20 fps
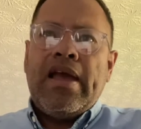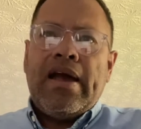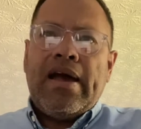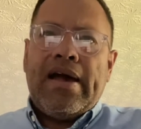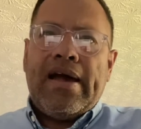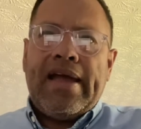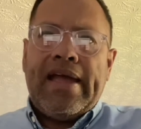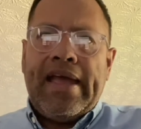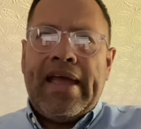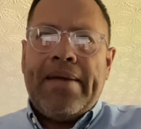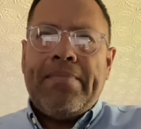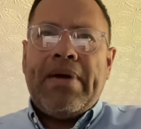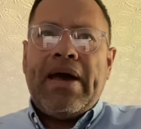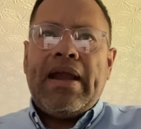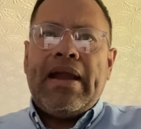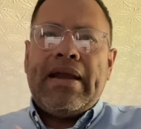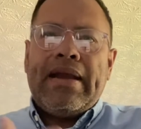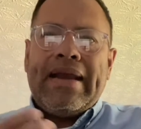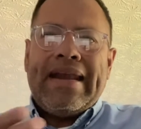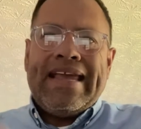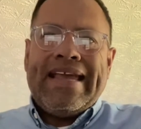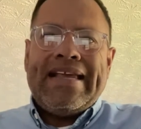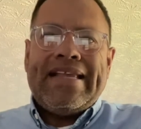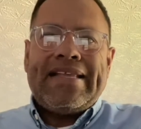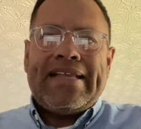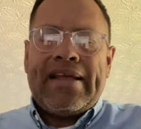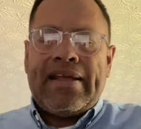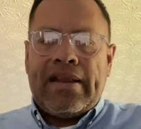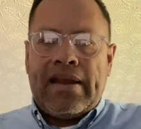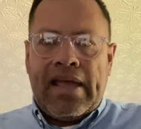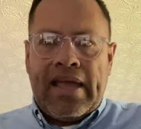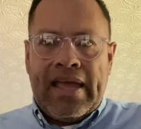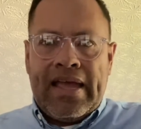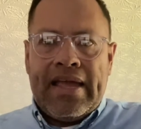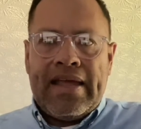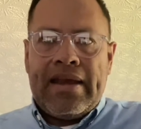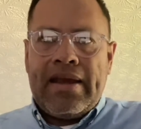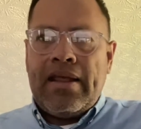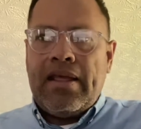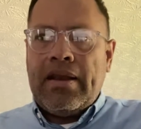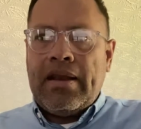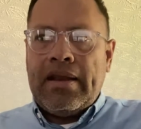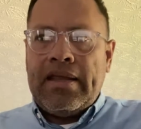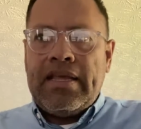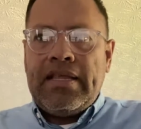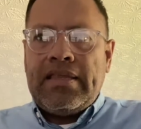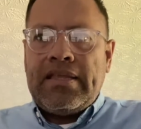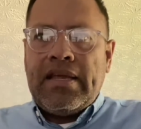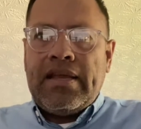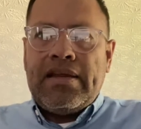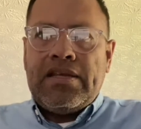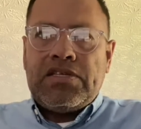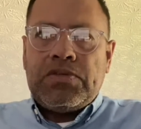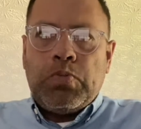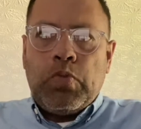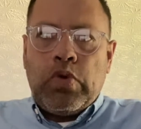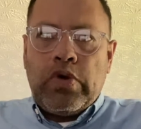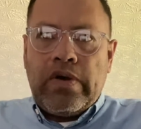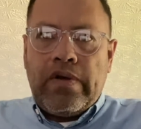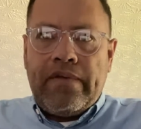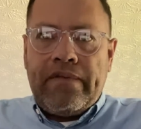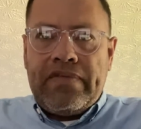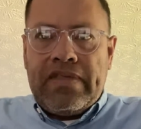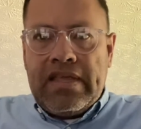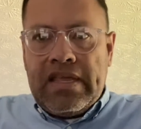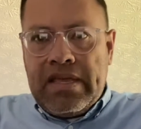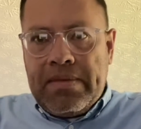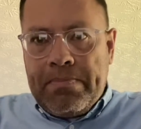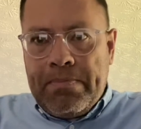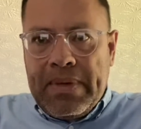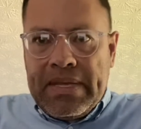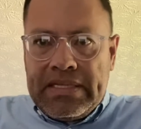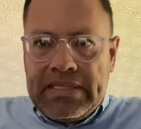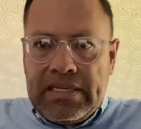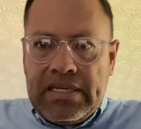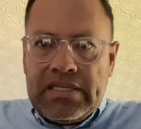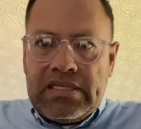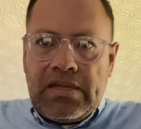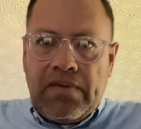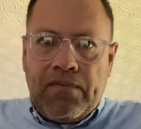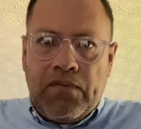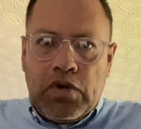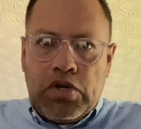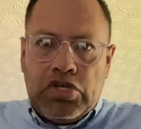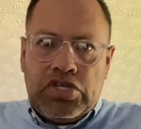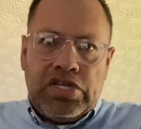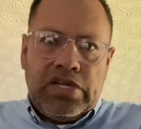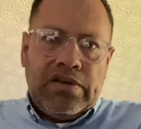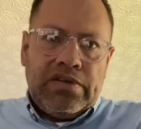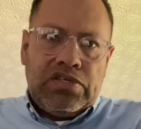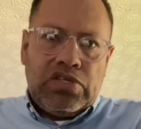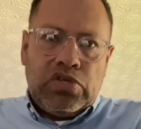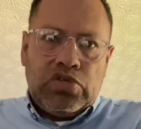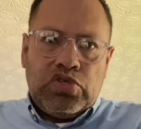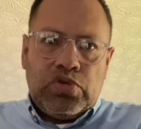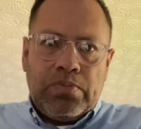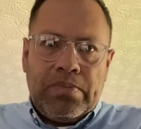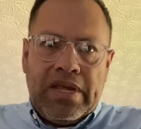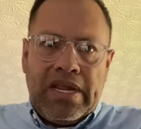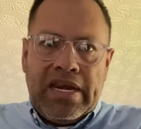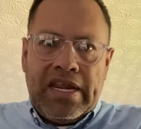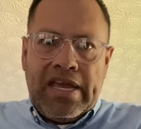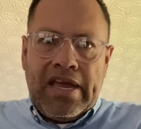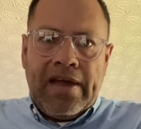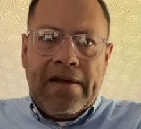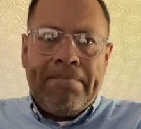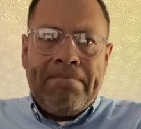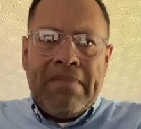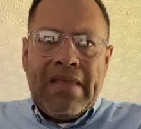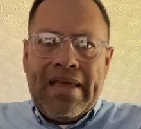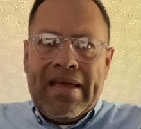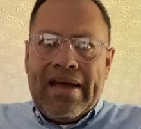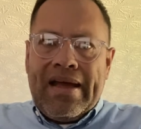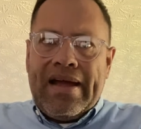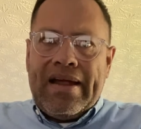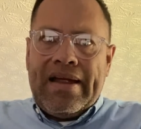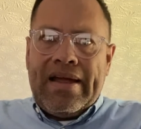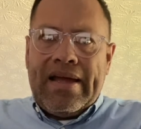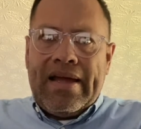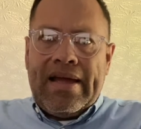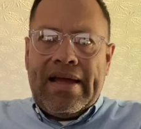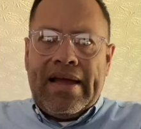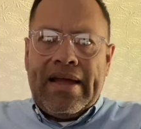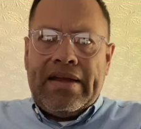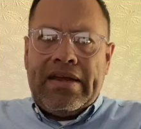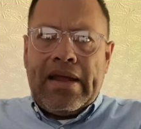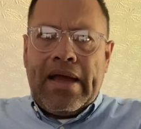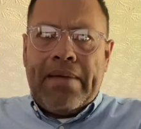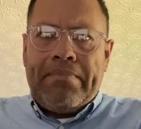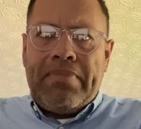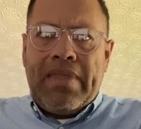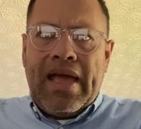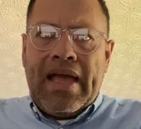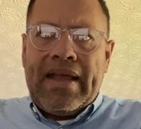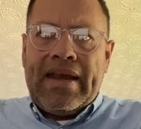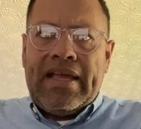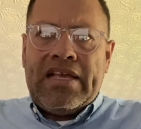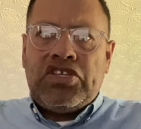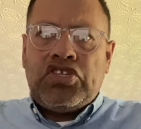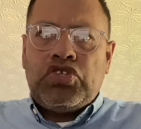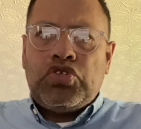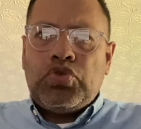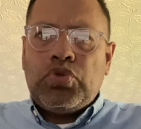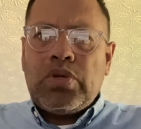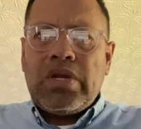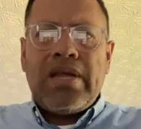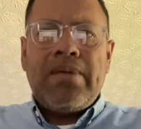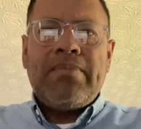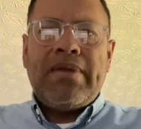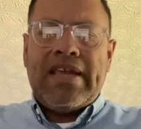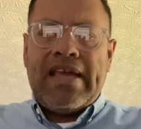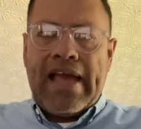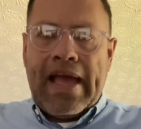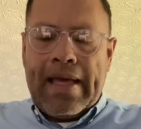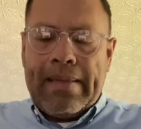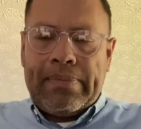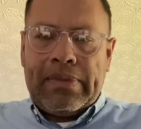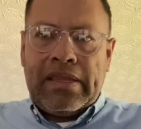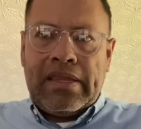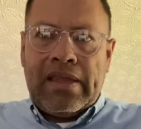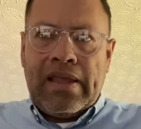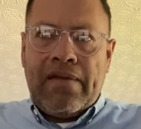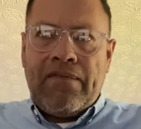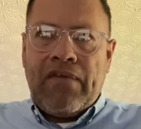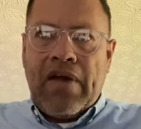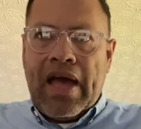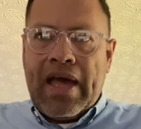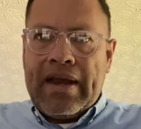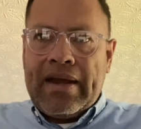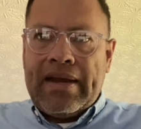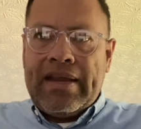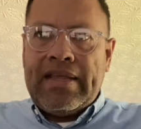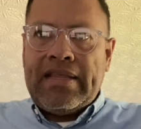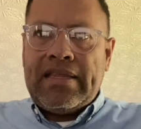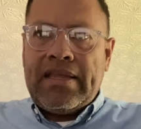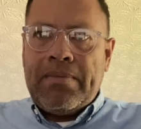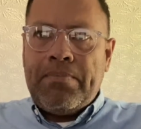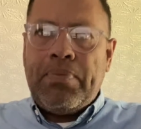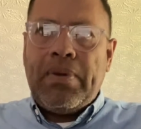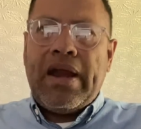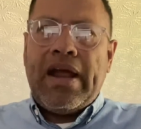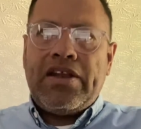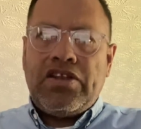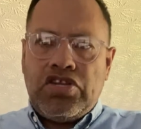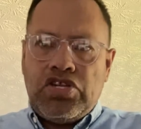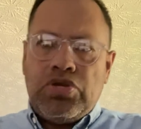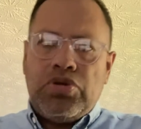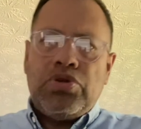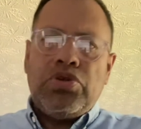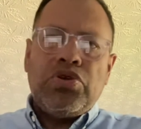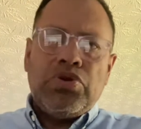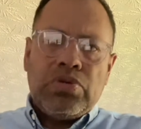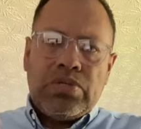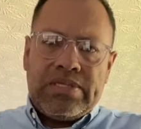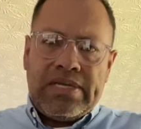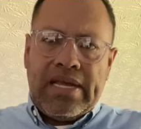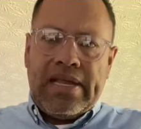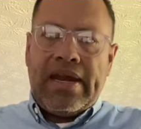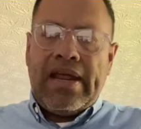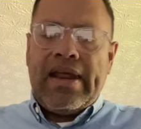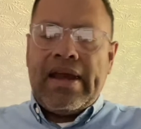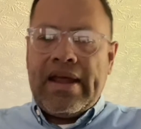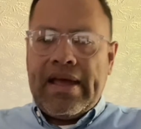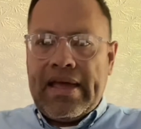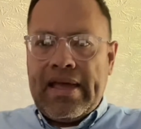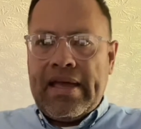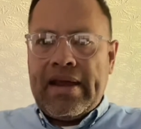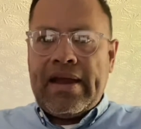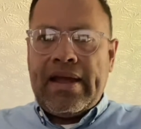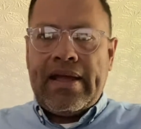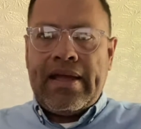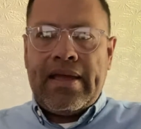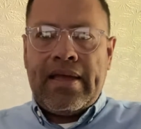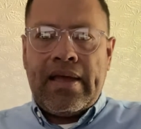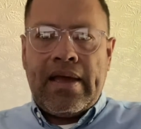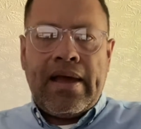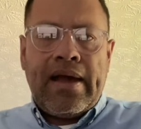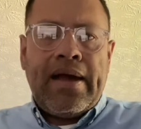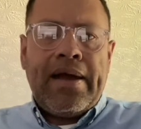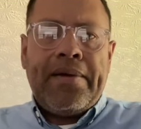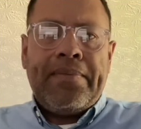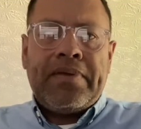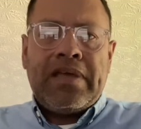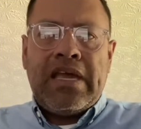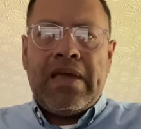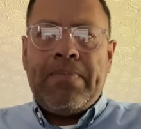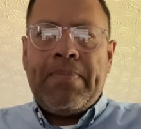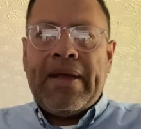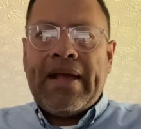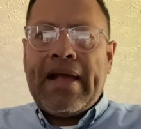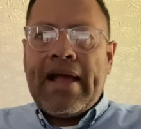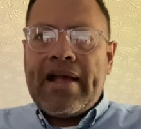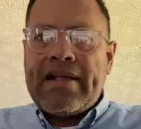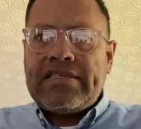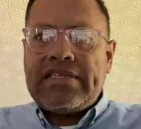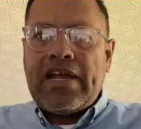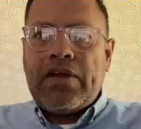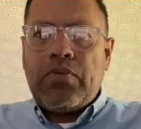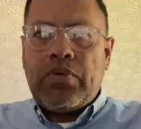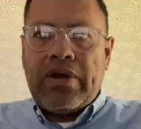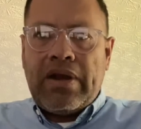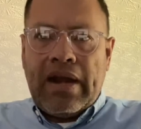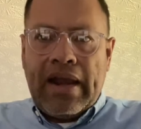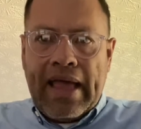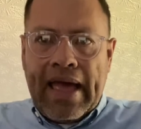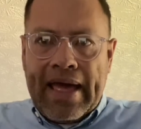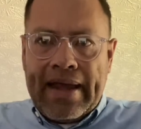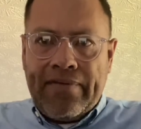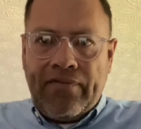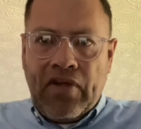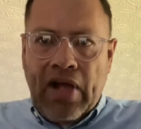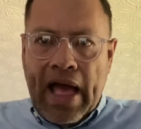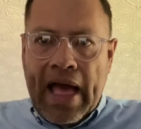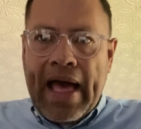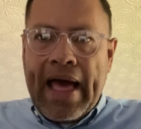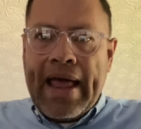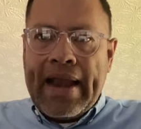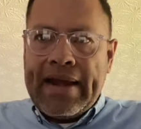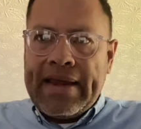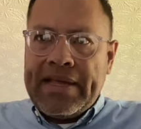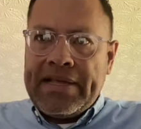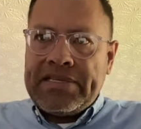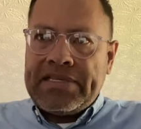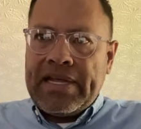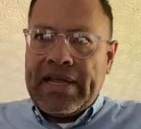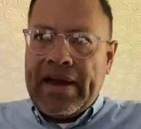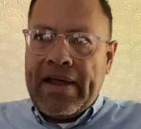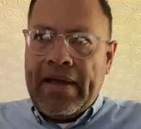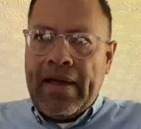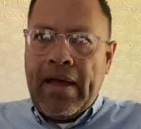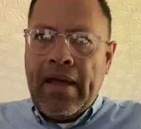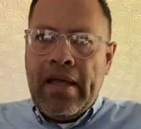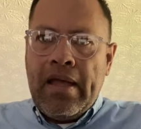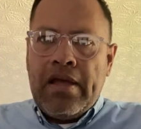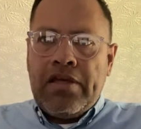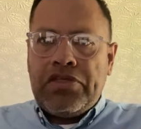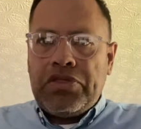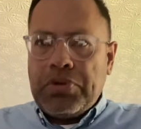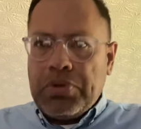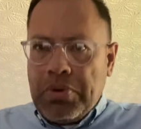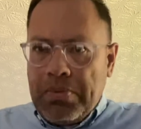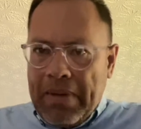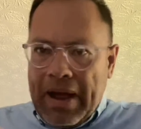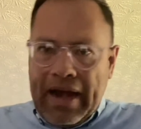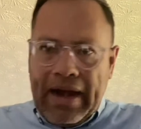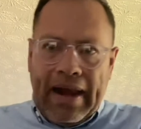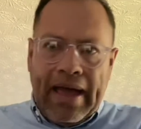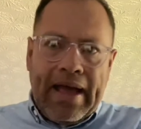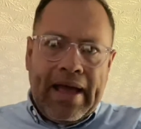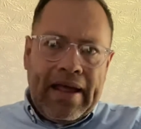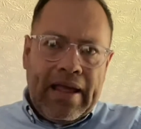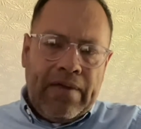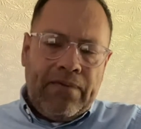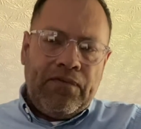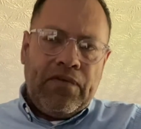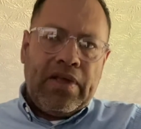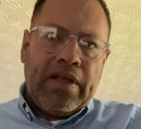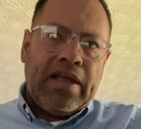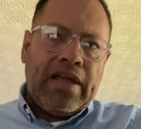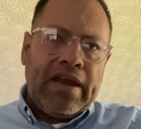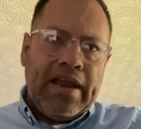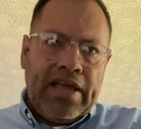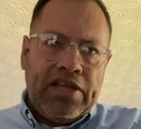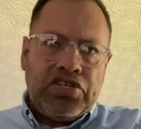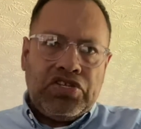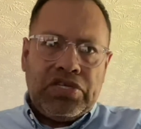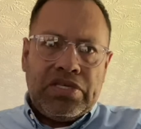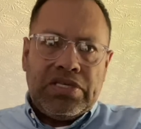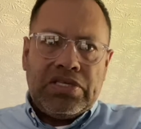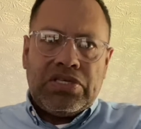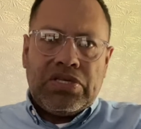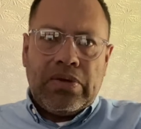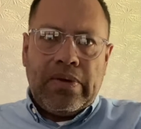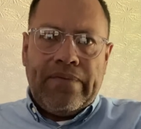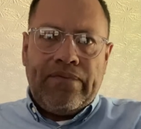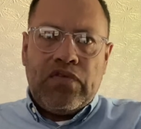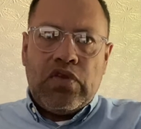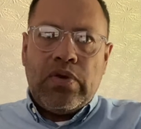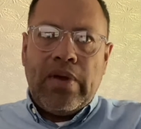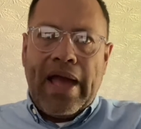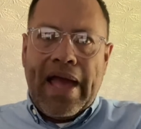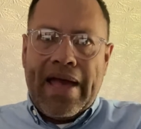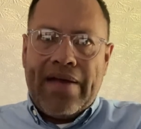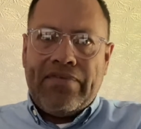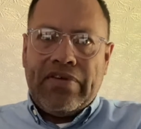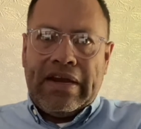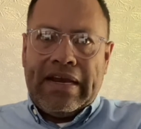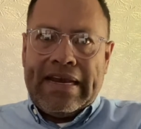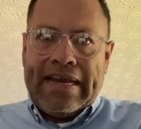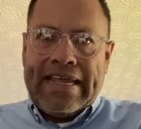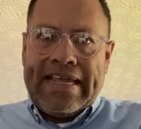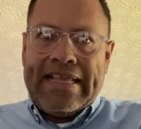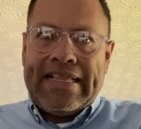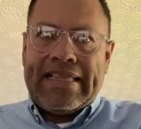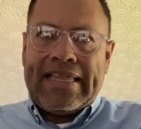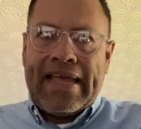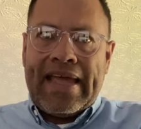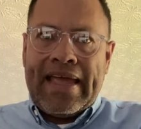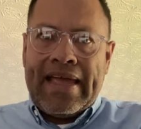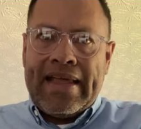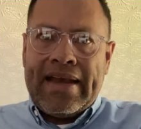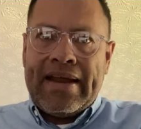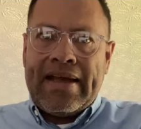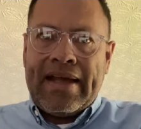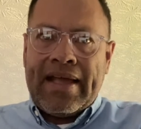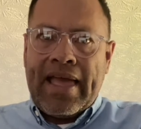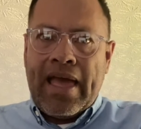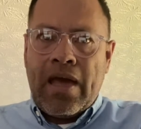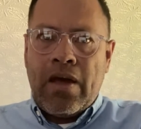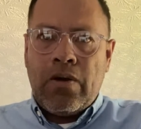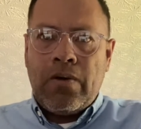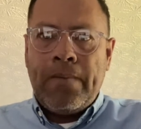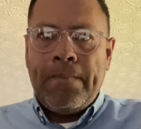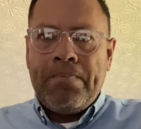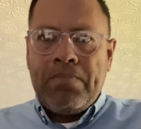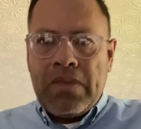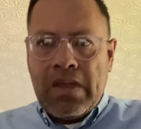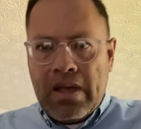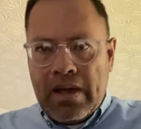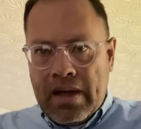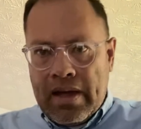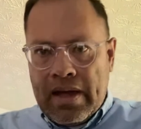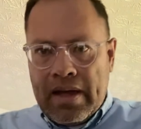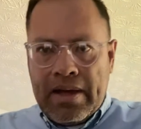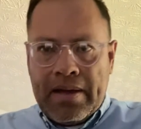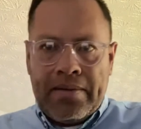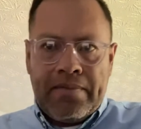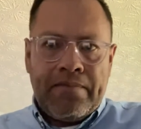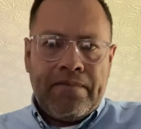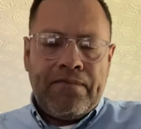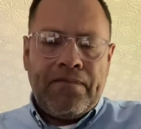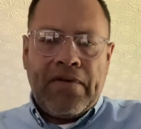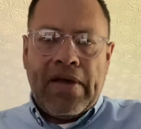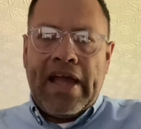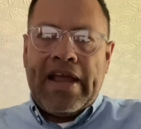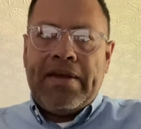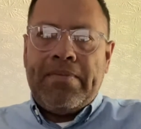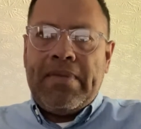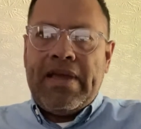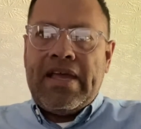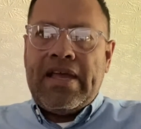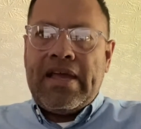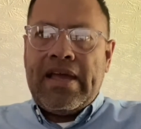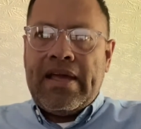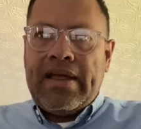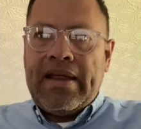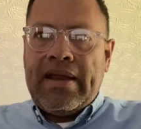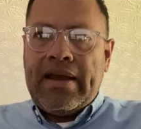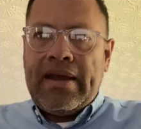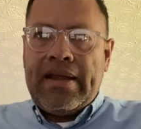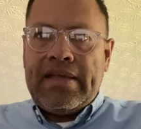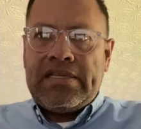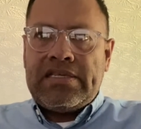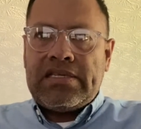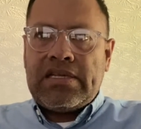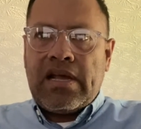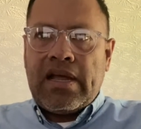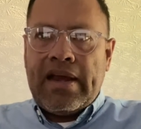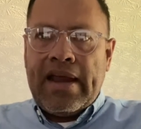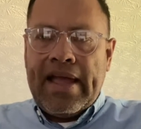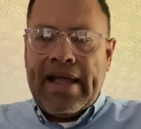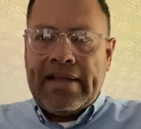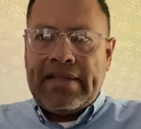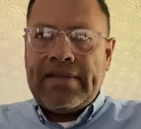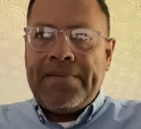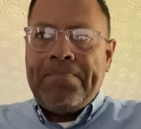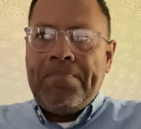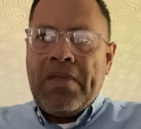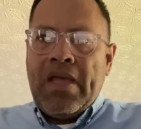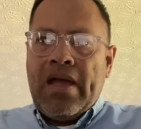I am on LinkedIn. LinkedIn is more of the business version of social media. I, am not extremely active on LinkedIn, but I do use it, and I and I uh, keep in contact with a lot of colleagues that I through my life and connections. So if you have a LinkedIn account, uh, find me and let's connect.